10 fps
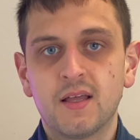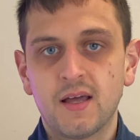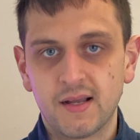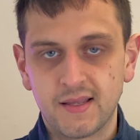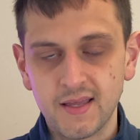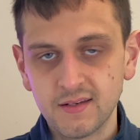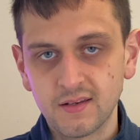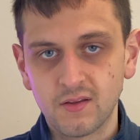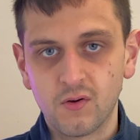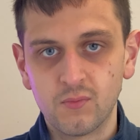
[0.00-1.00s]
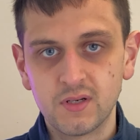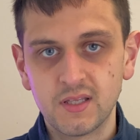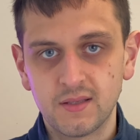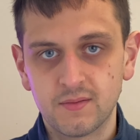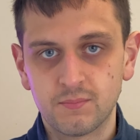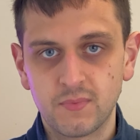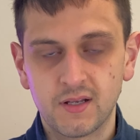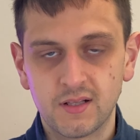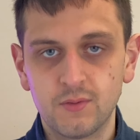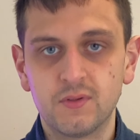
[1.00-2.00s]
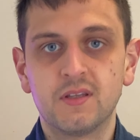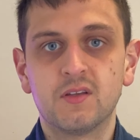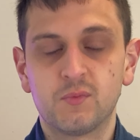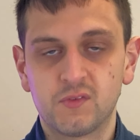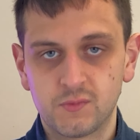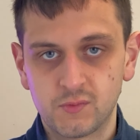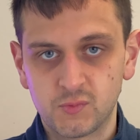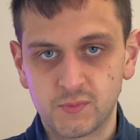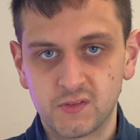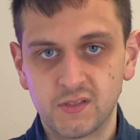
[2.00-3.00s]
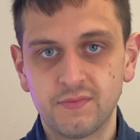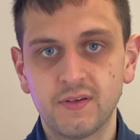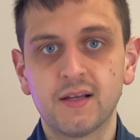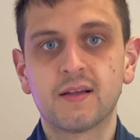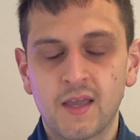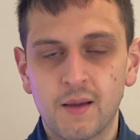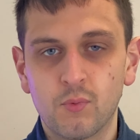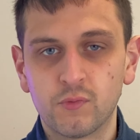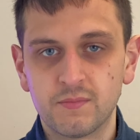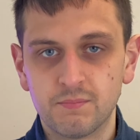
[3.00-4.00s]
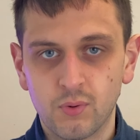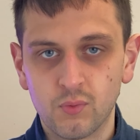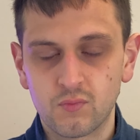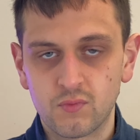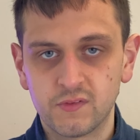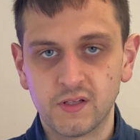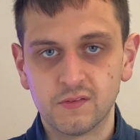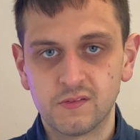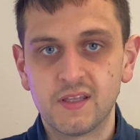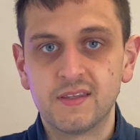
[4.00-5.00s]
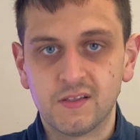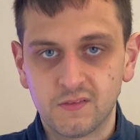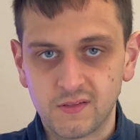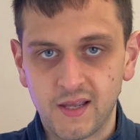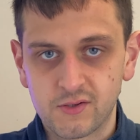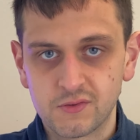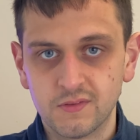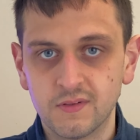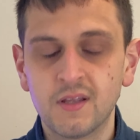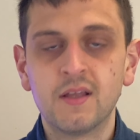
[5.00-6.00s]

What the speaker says: again only including the specific and most important results in this section.